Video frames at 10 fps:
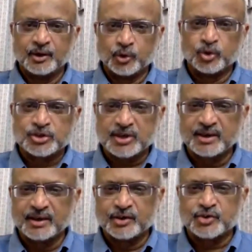You'll
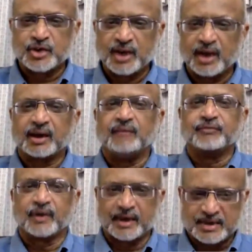see in Sri Lanka,
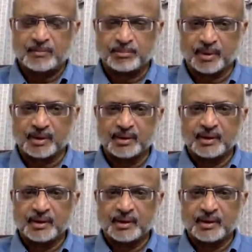for example,